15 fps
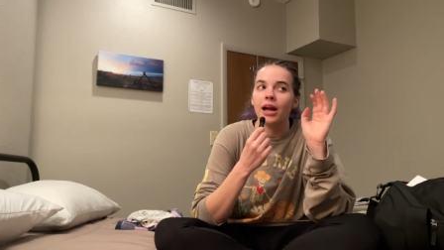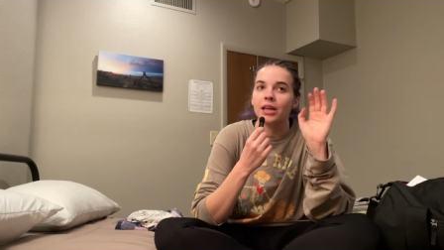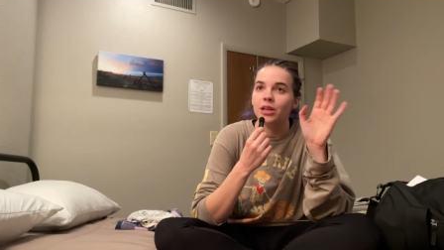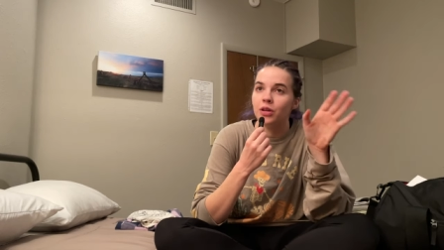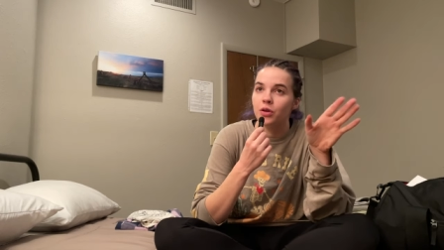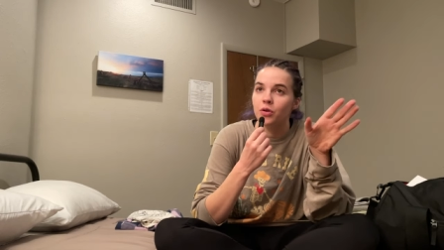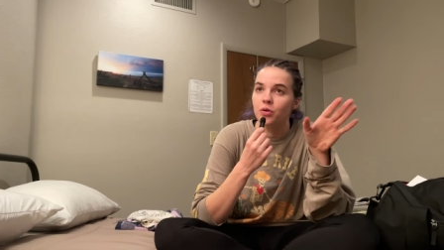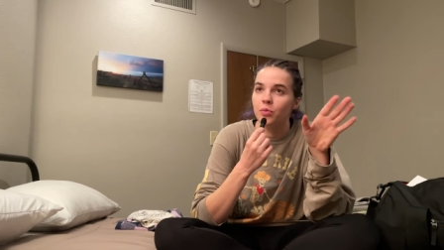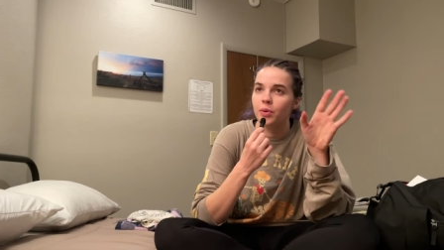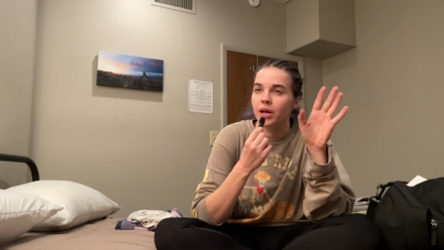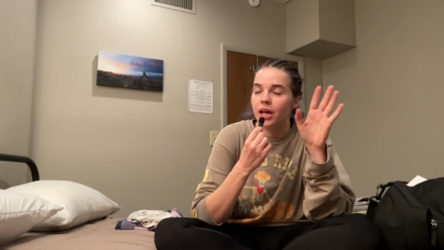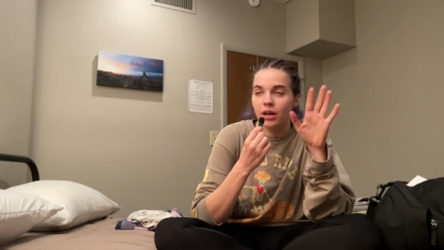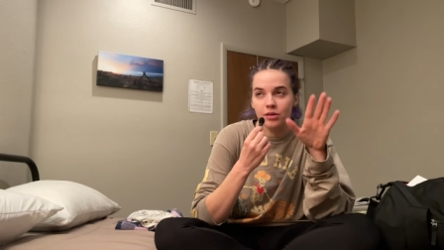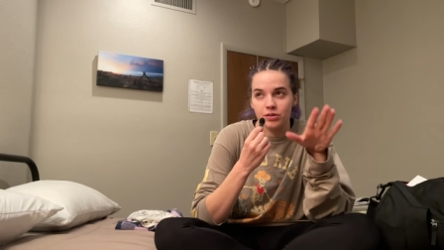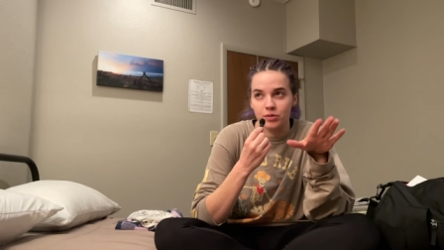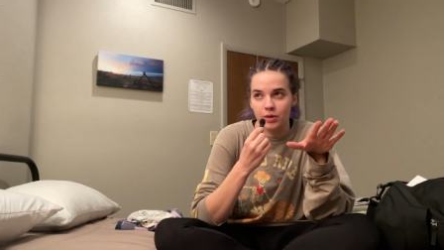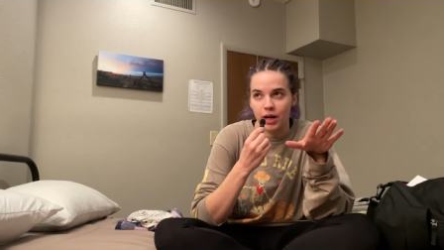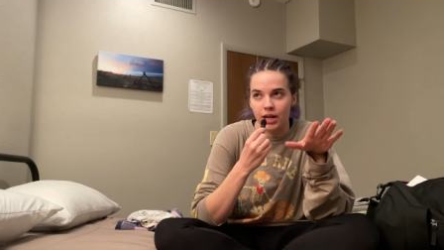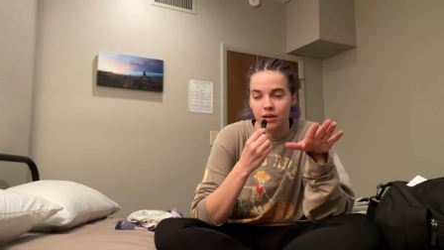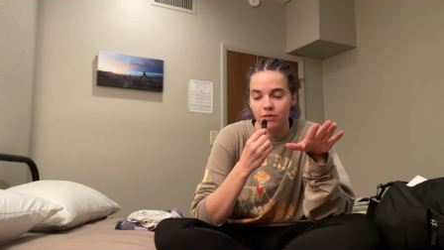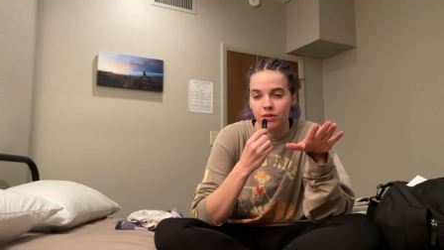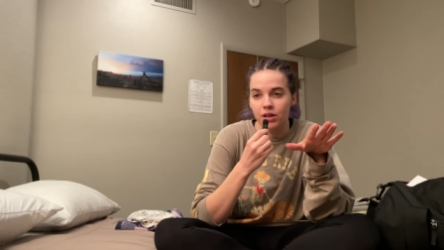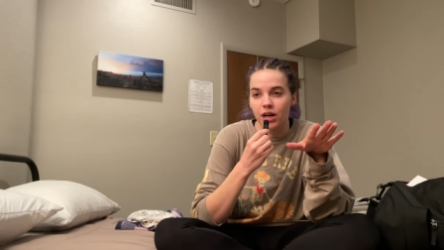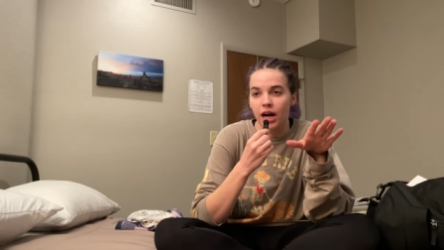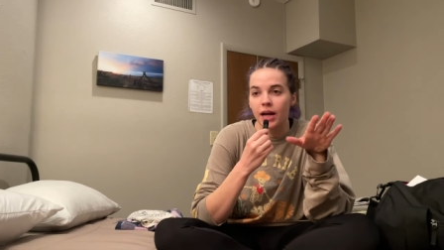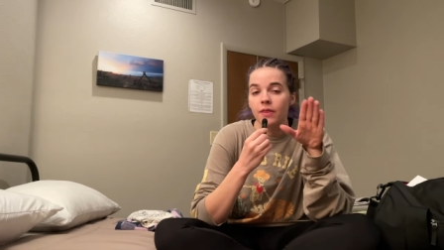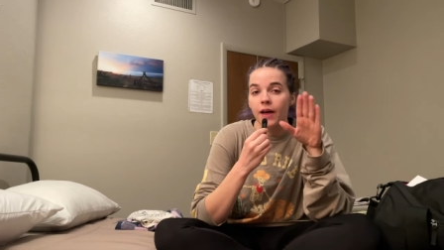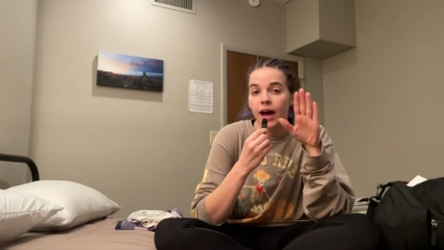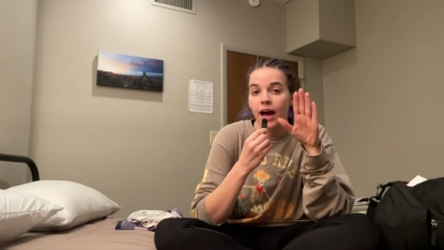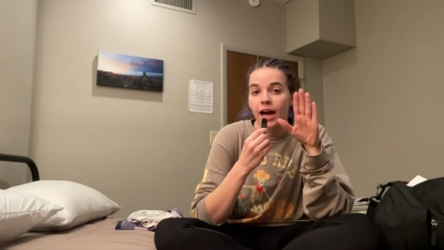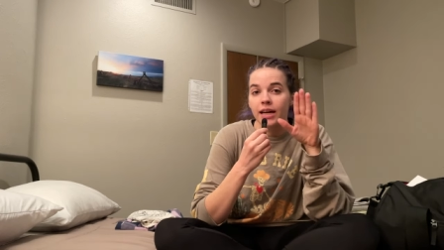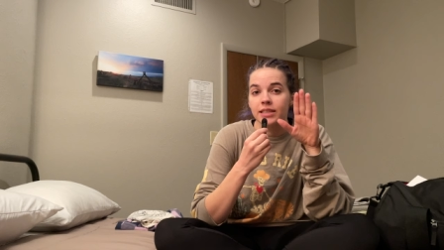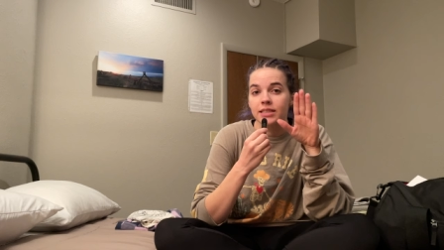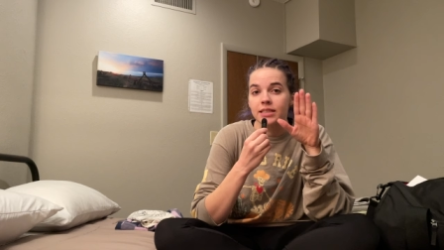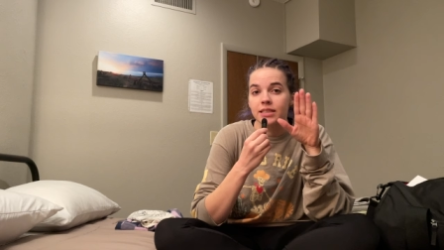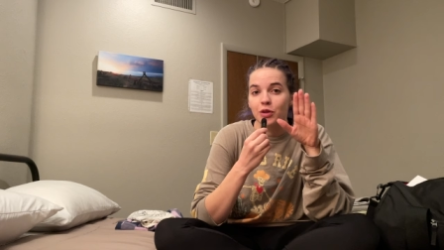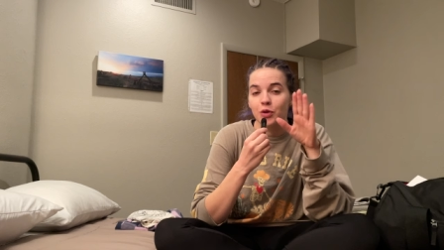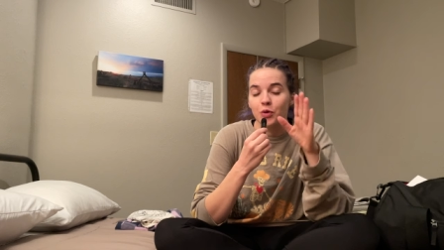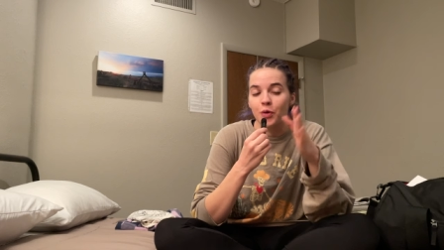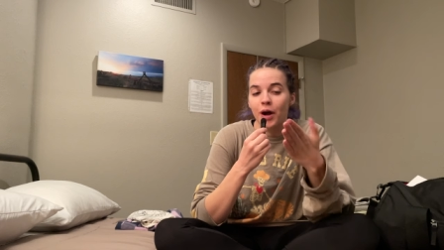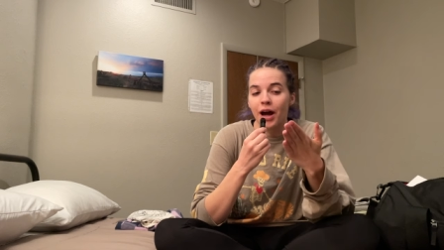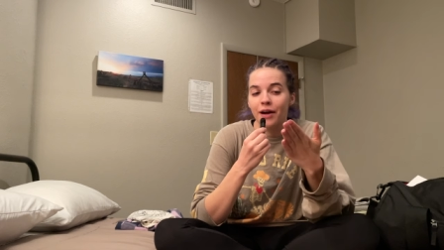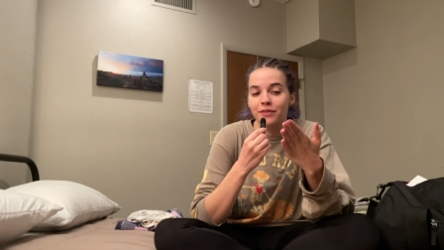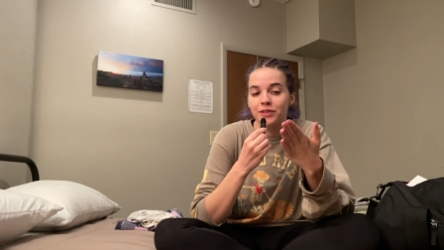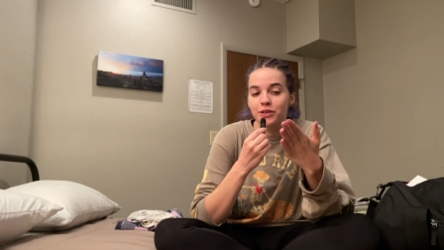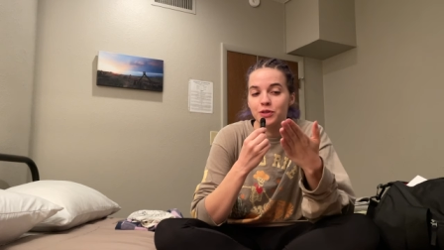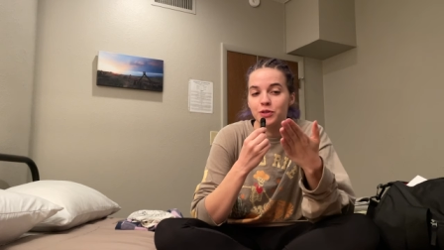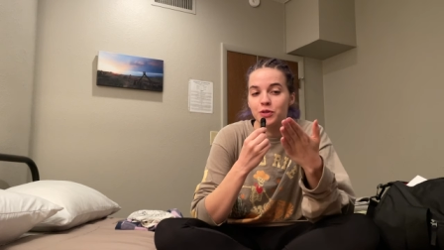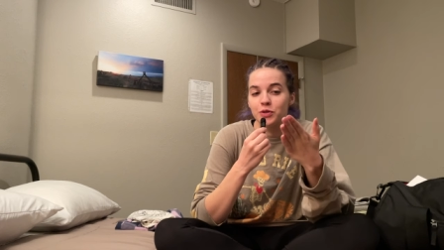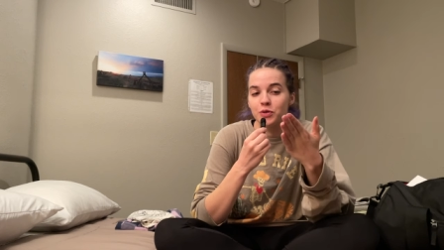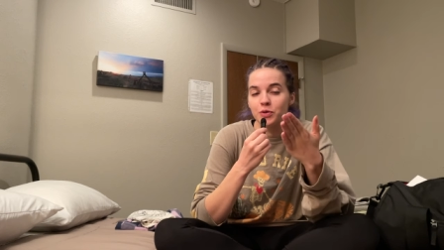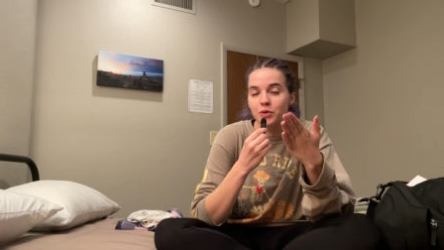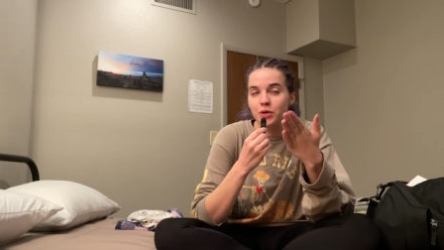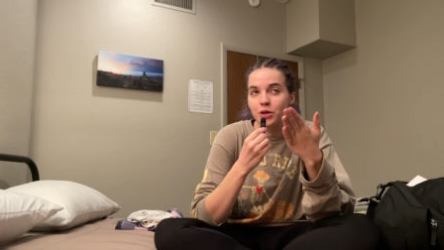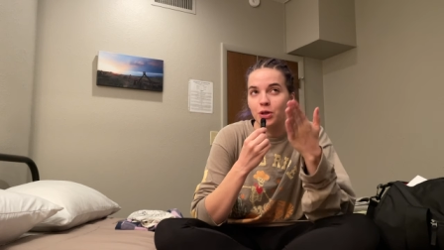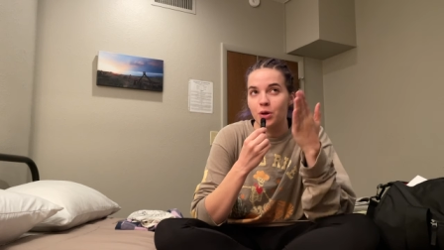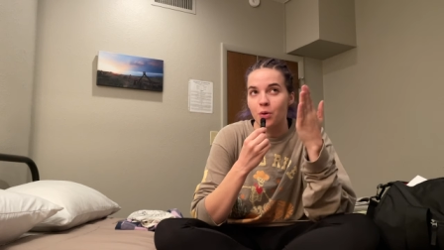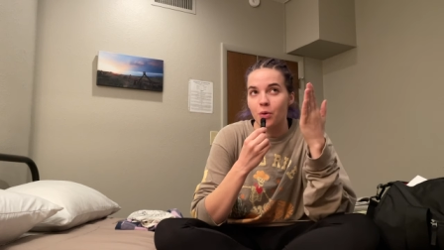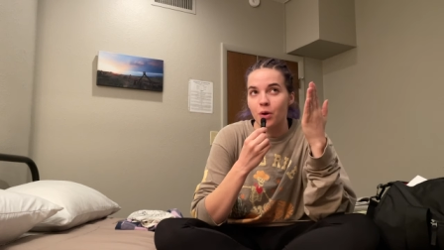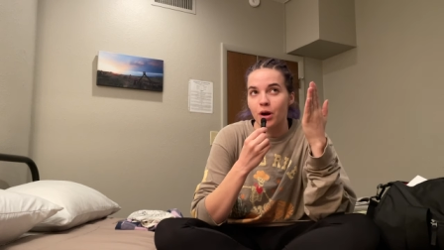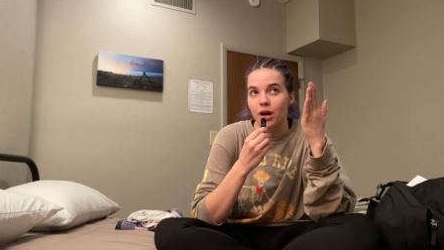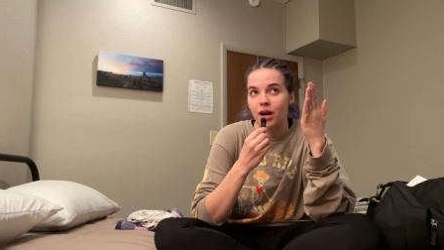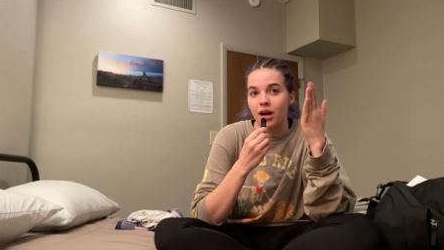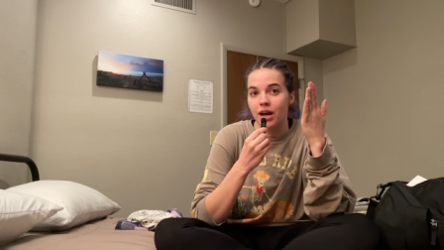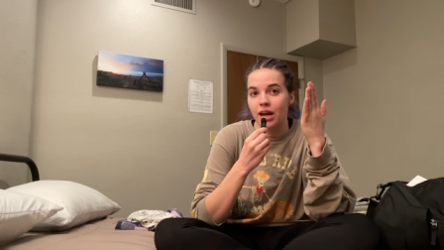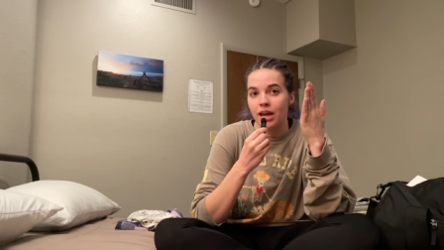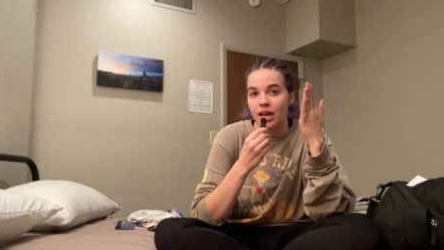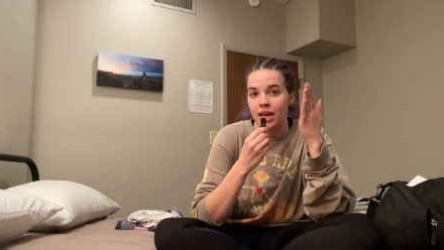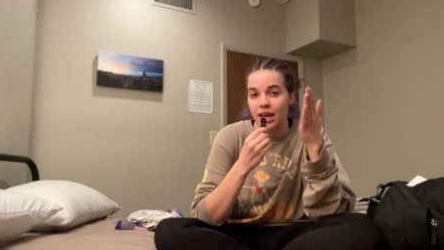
I knew, but I also kind of forgot that you have to do your